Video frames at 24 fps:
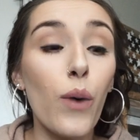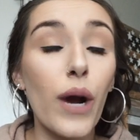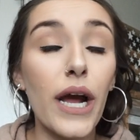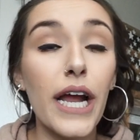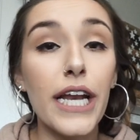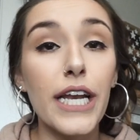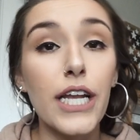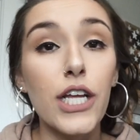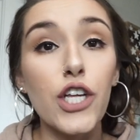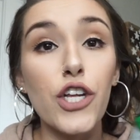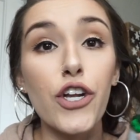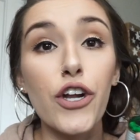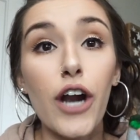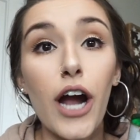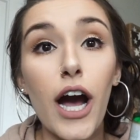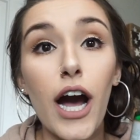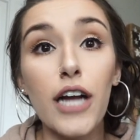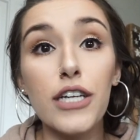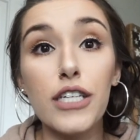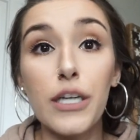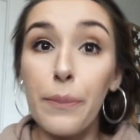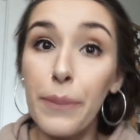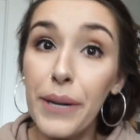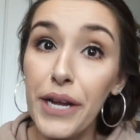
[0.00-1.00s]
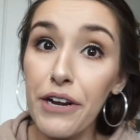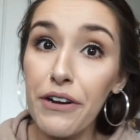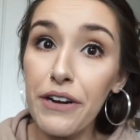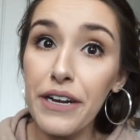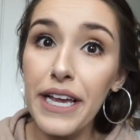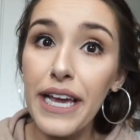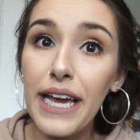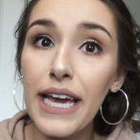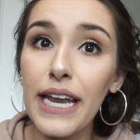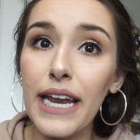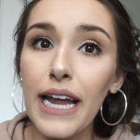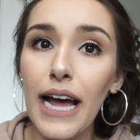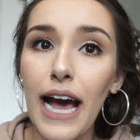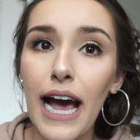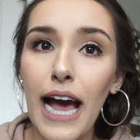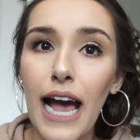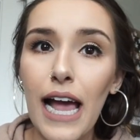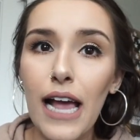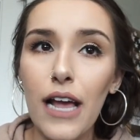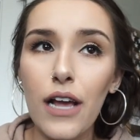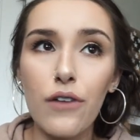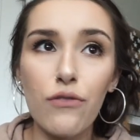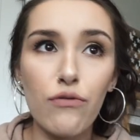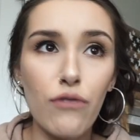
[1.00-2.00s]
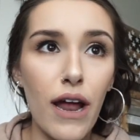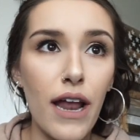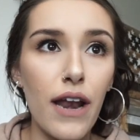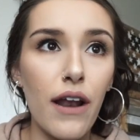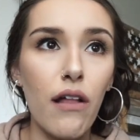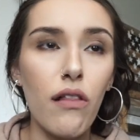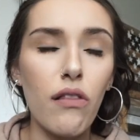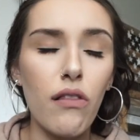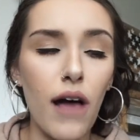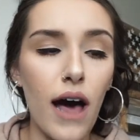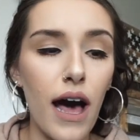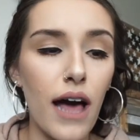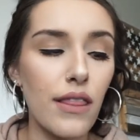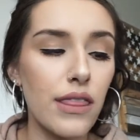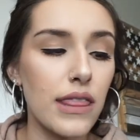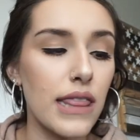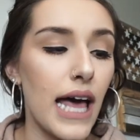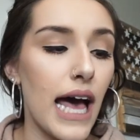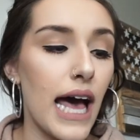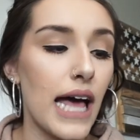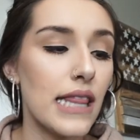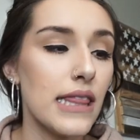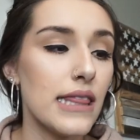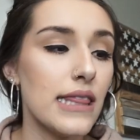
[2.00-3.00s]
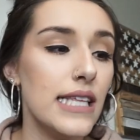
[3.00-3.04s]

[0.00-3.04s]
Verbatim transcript: when you're on your period i read a lot that